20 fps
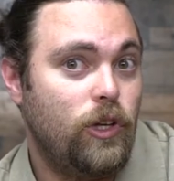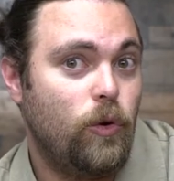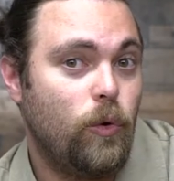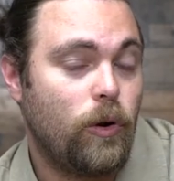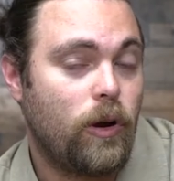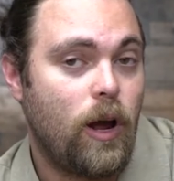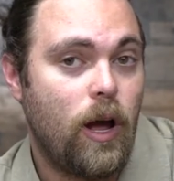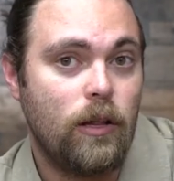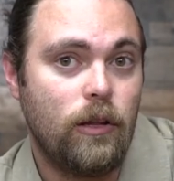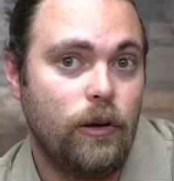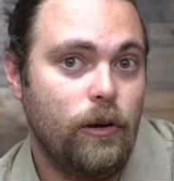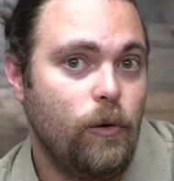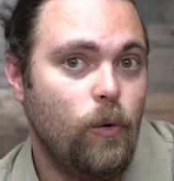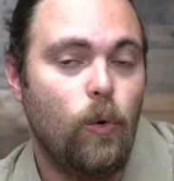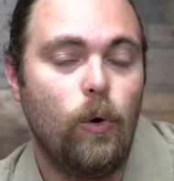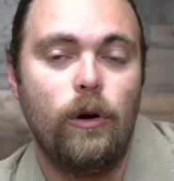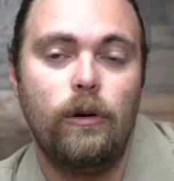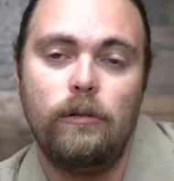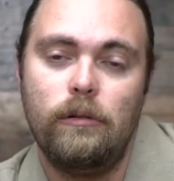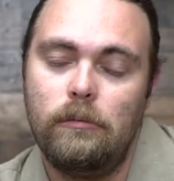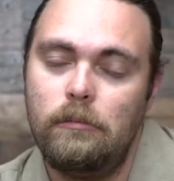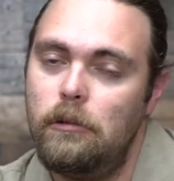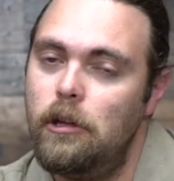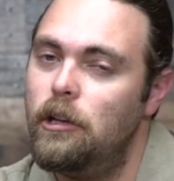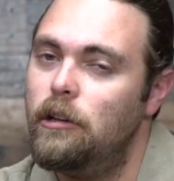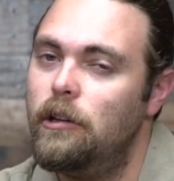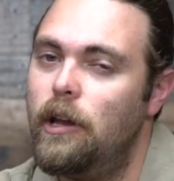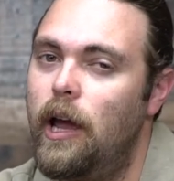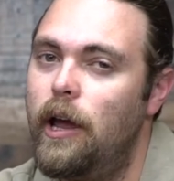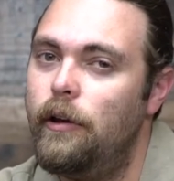your color or the
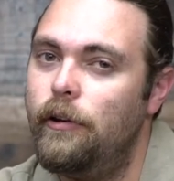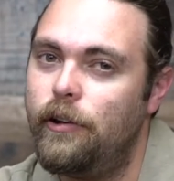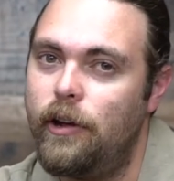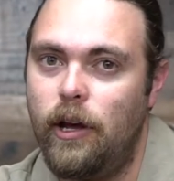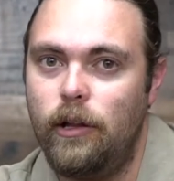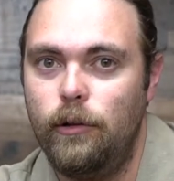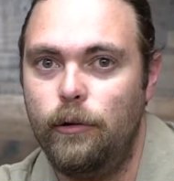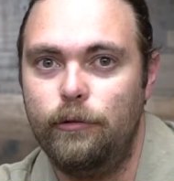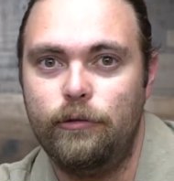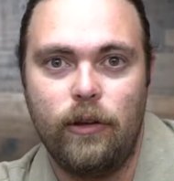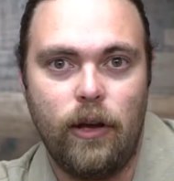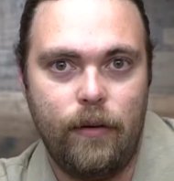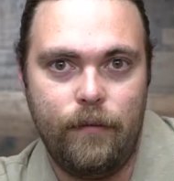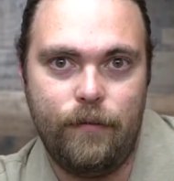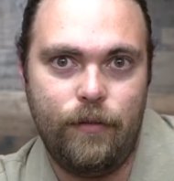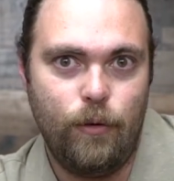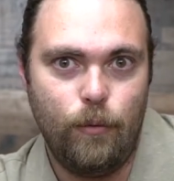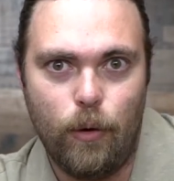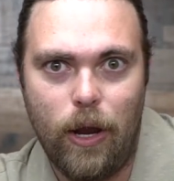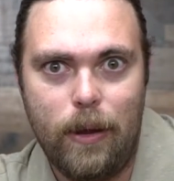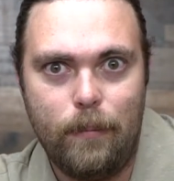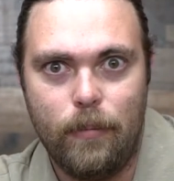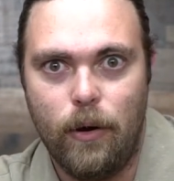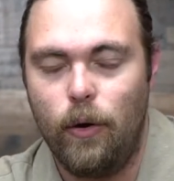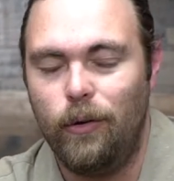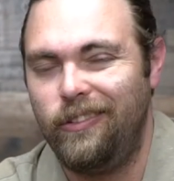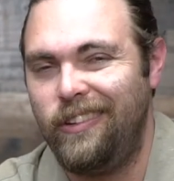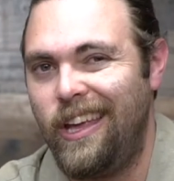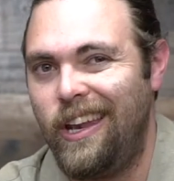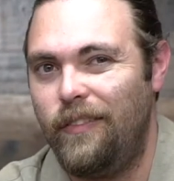entire colors of the rainbow.
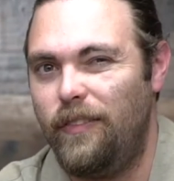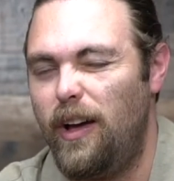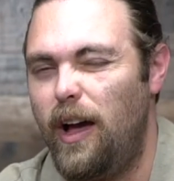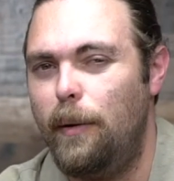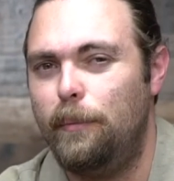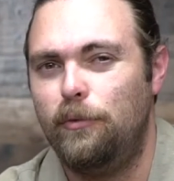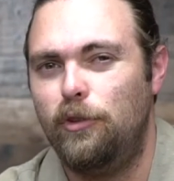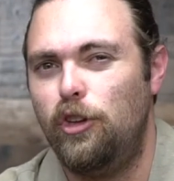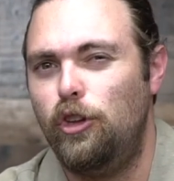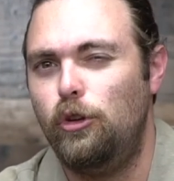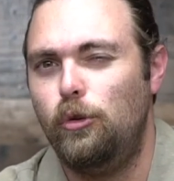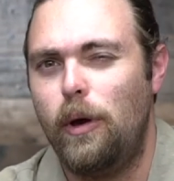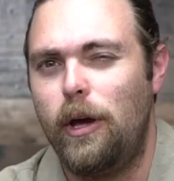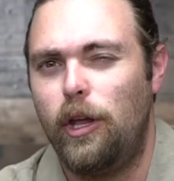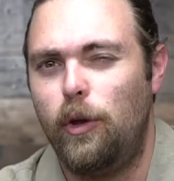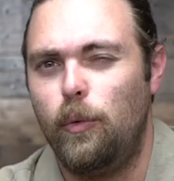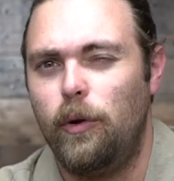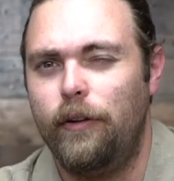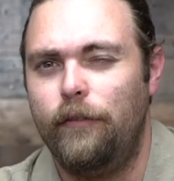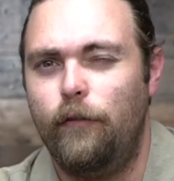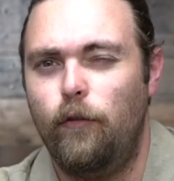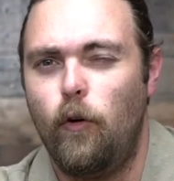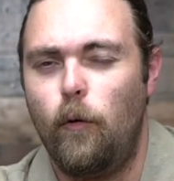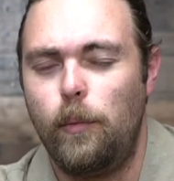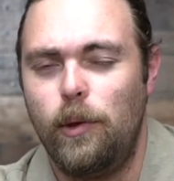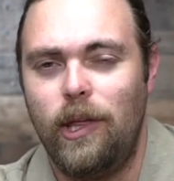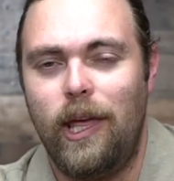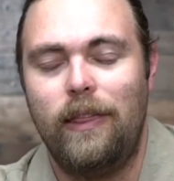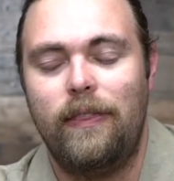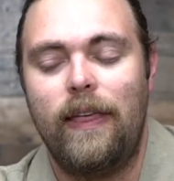It's kind of up up to you how you want to
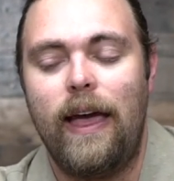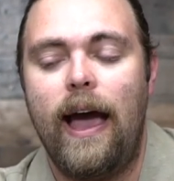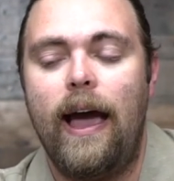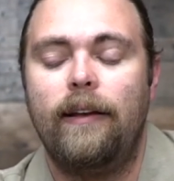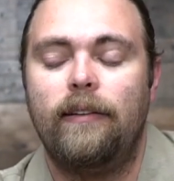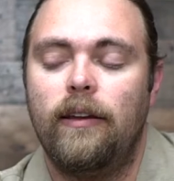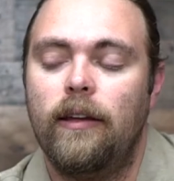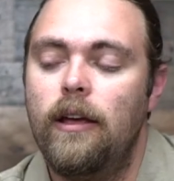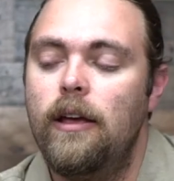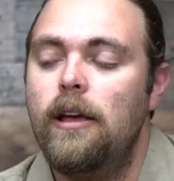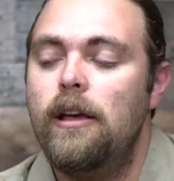formulate that.